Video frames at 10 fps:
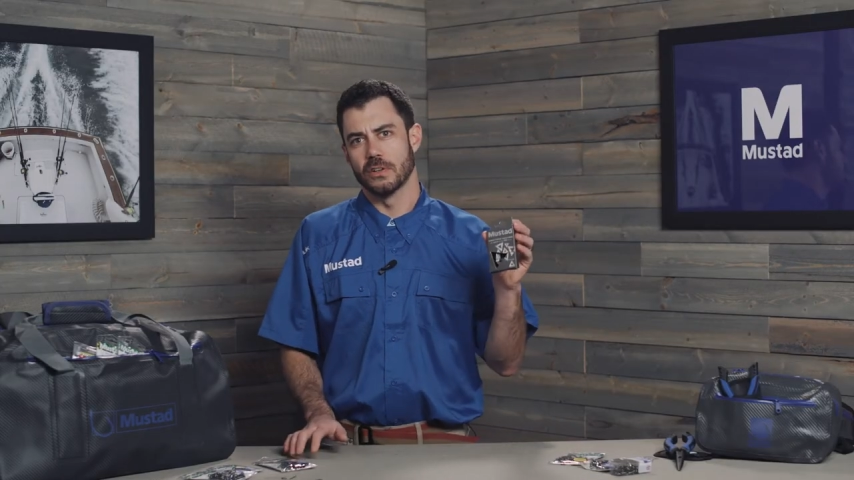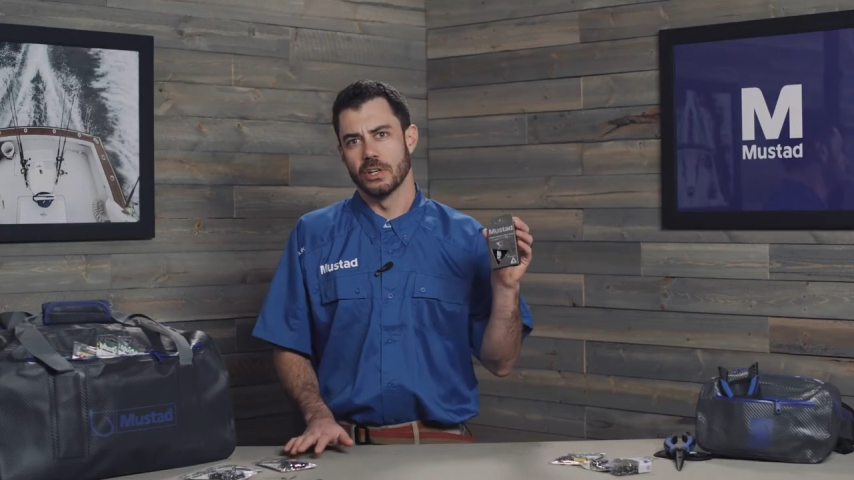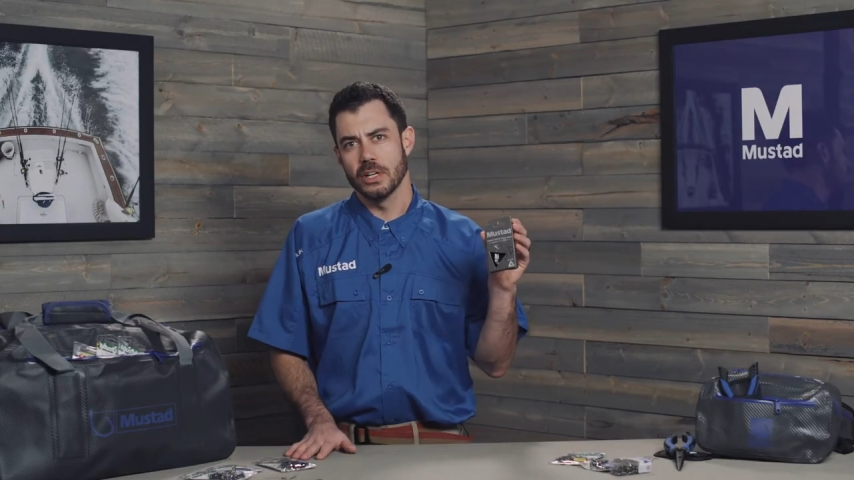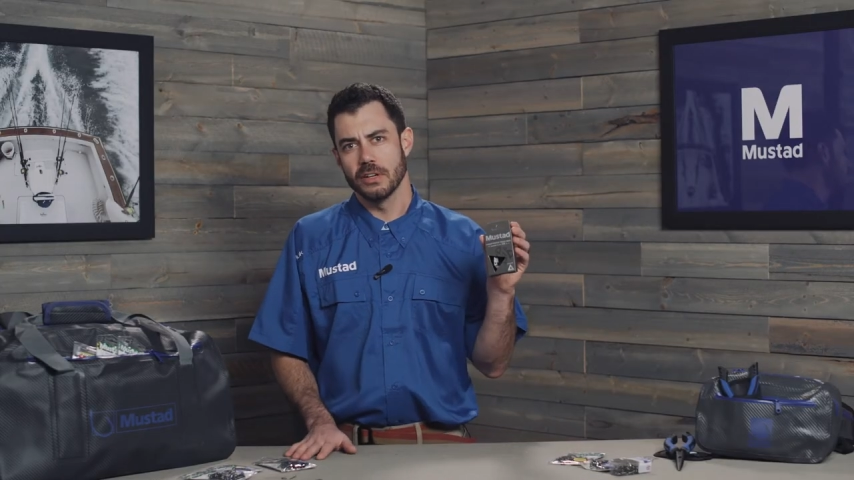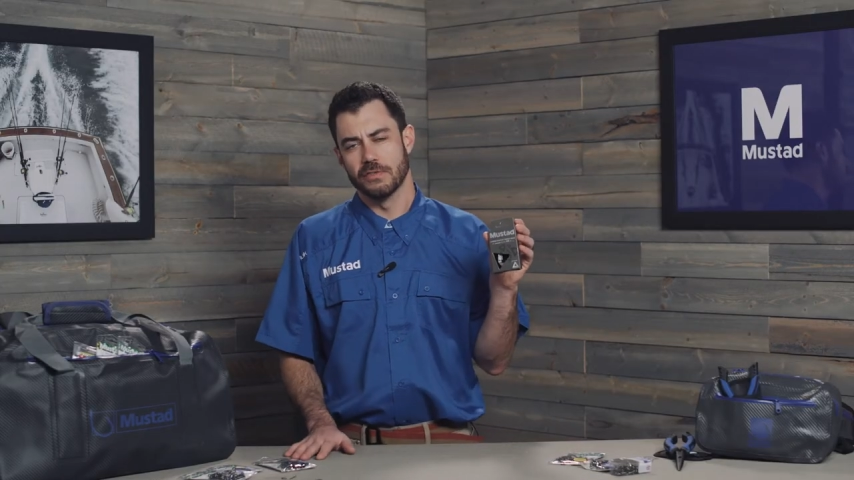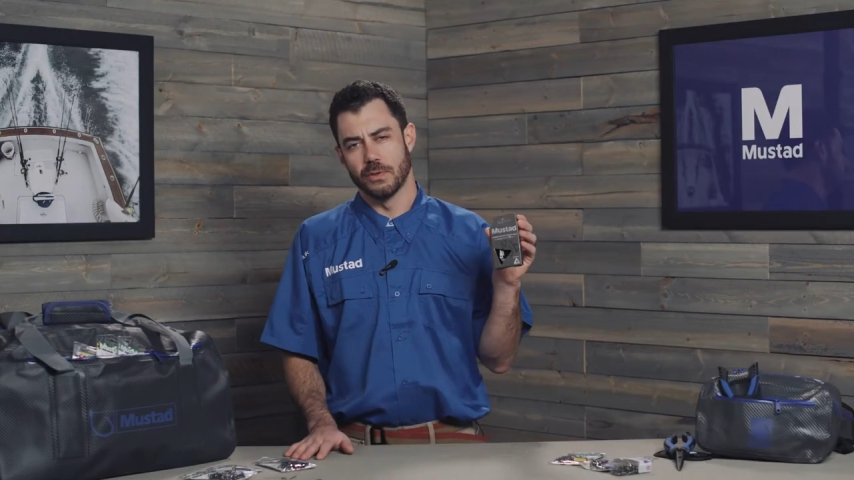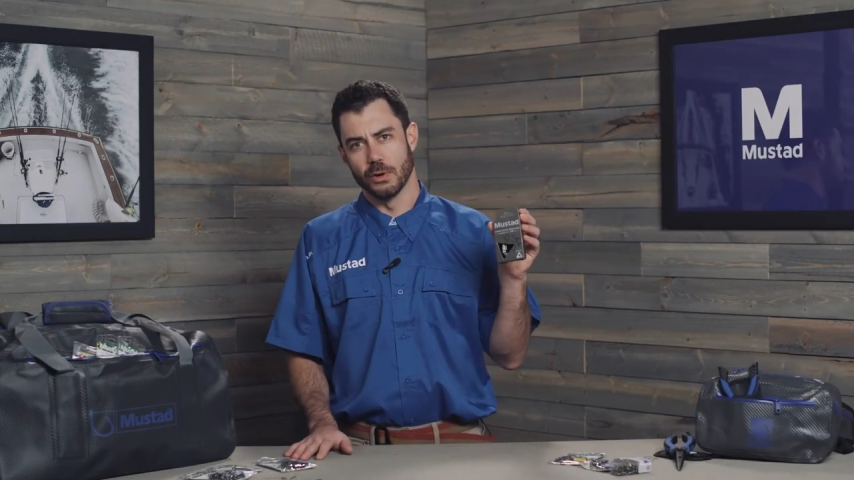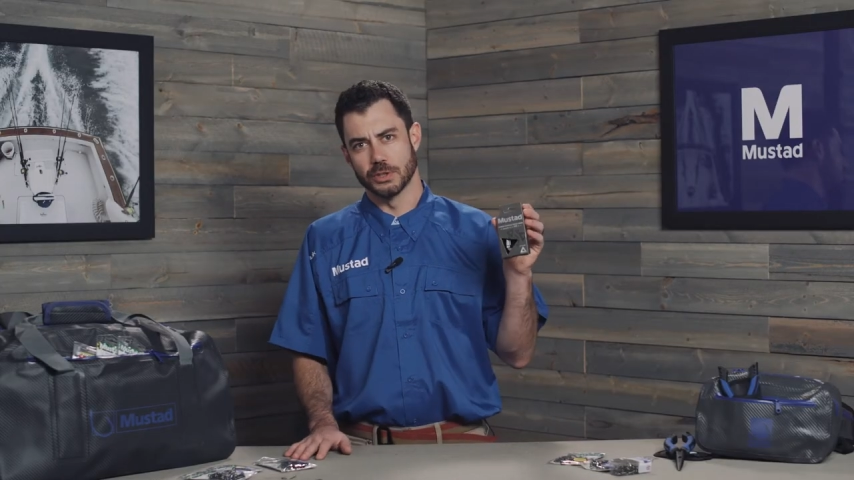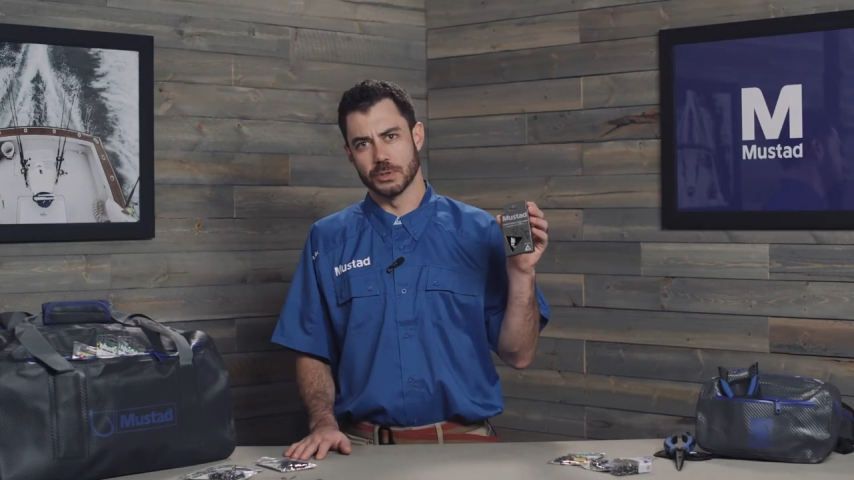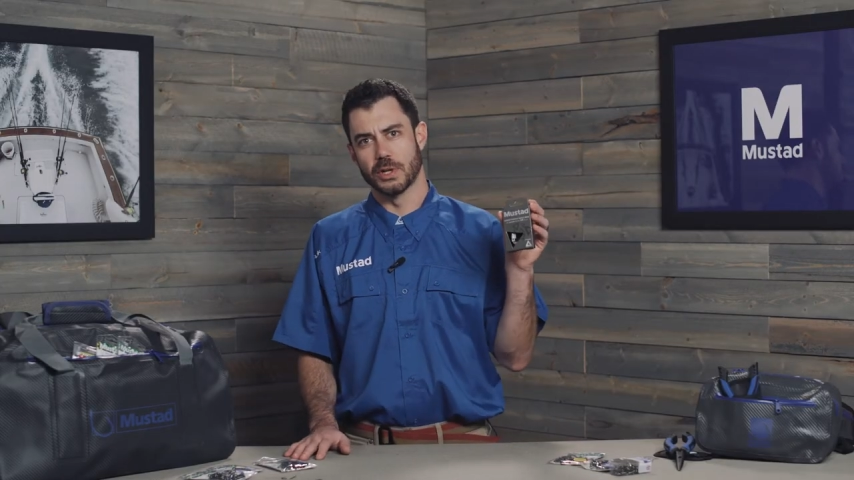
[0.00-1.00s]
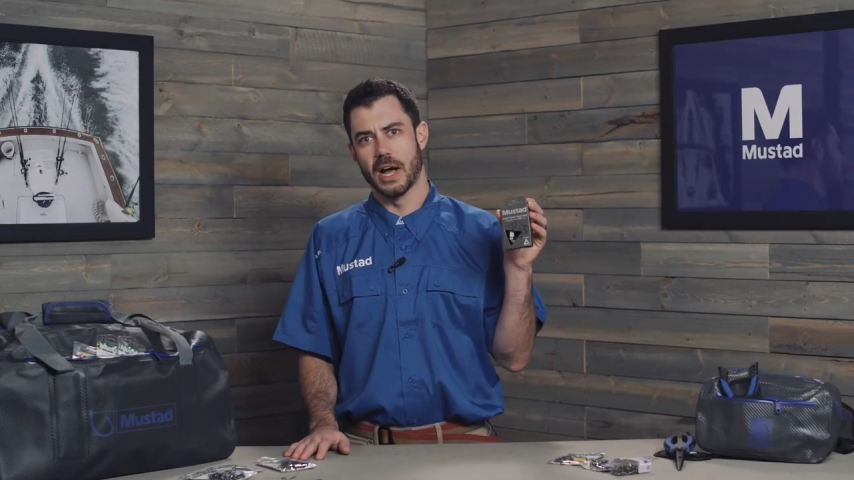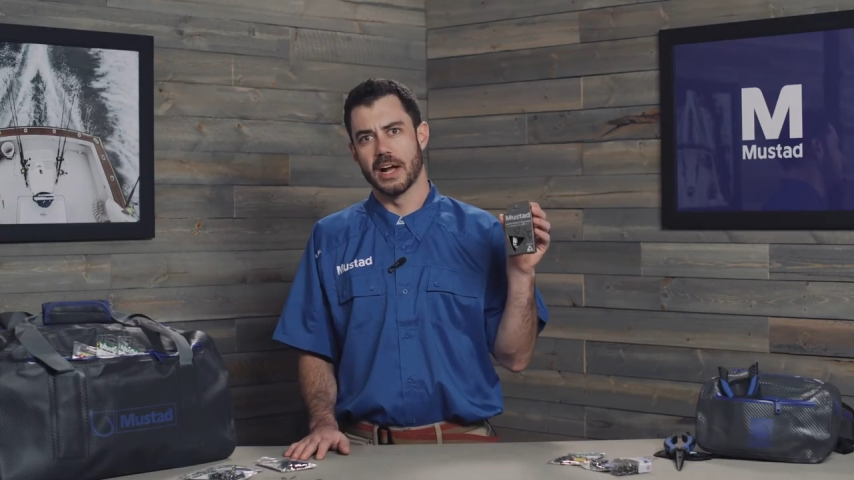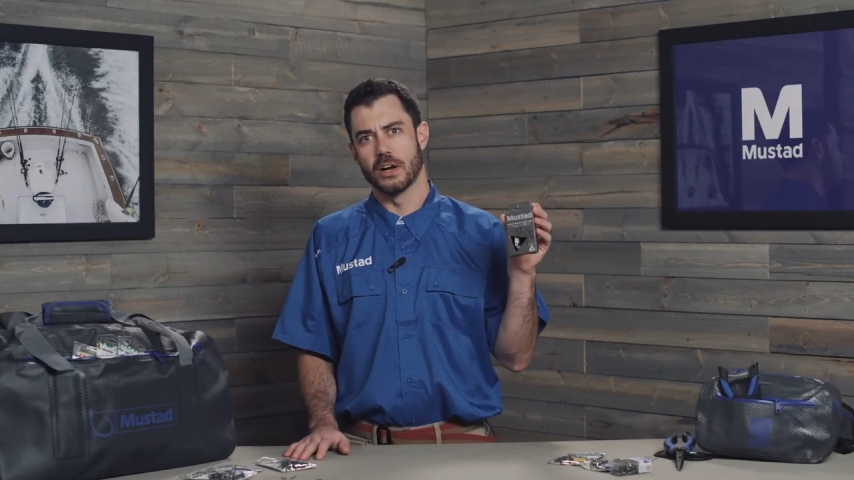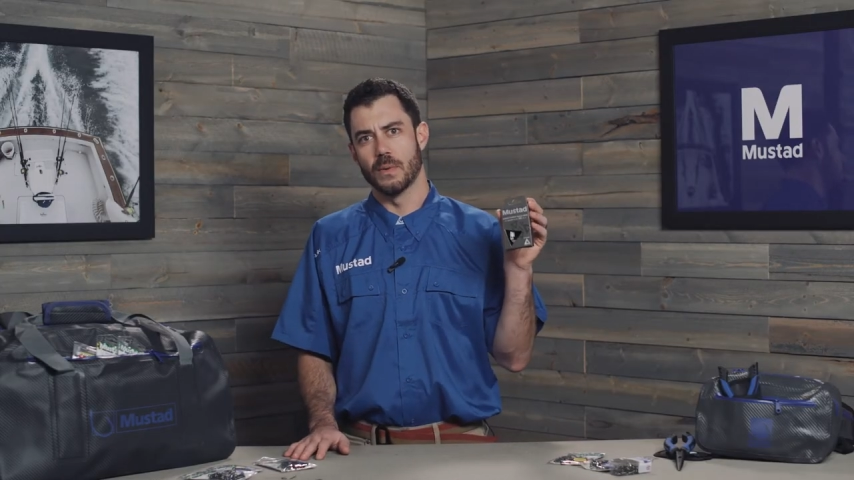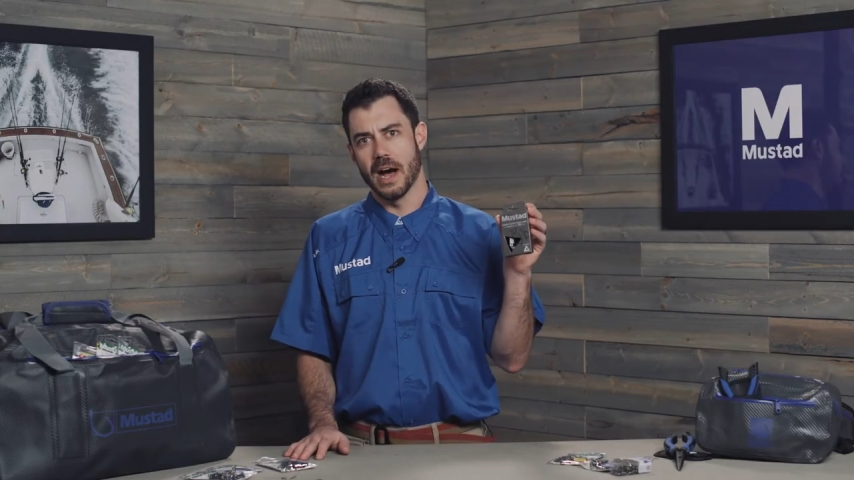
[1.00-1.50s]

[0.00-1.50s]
hook forged with triangle